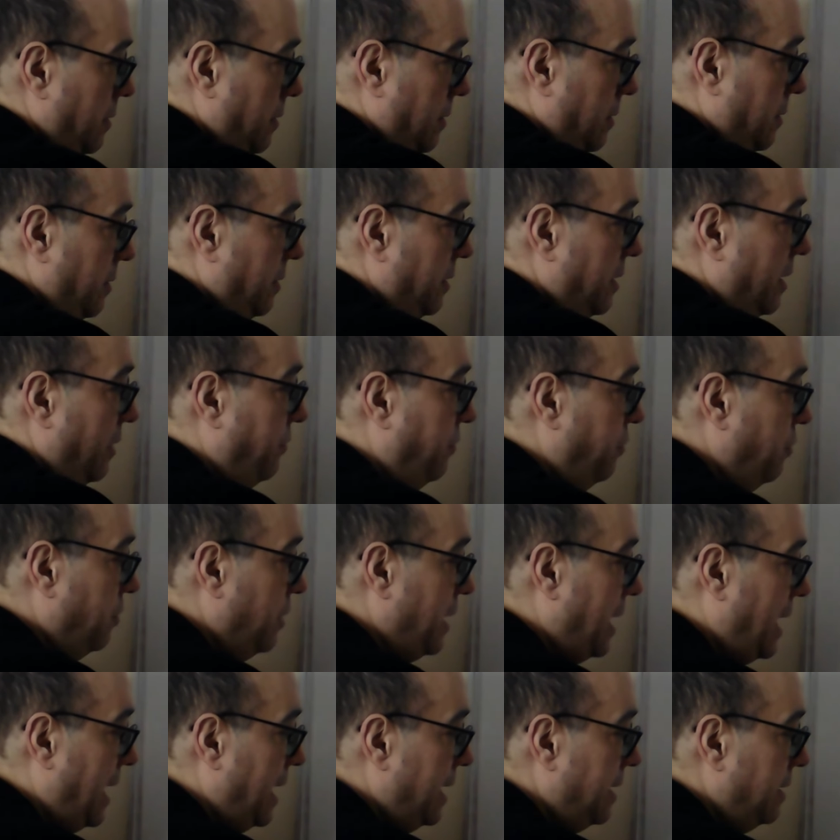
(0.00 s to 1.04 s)
the
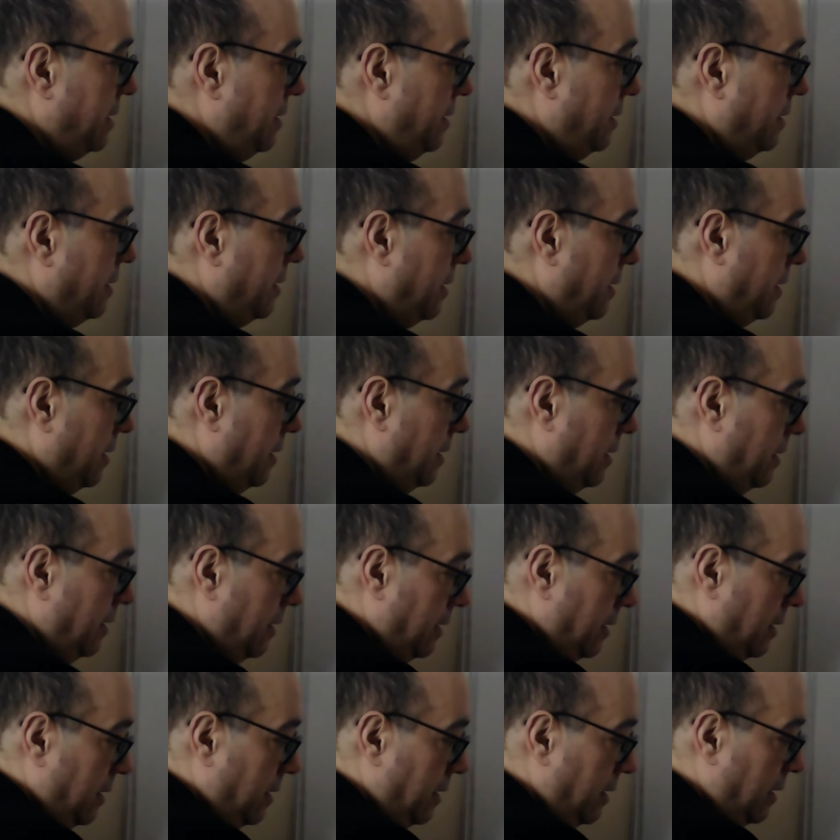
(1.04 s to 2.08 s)
furan
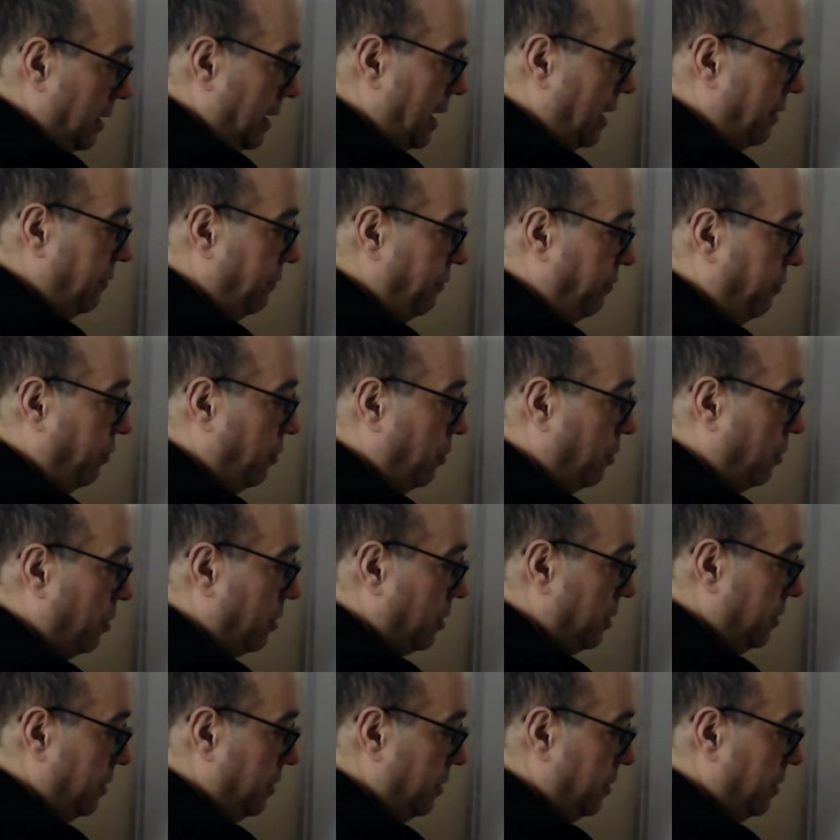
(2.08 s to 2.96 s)
and for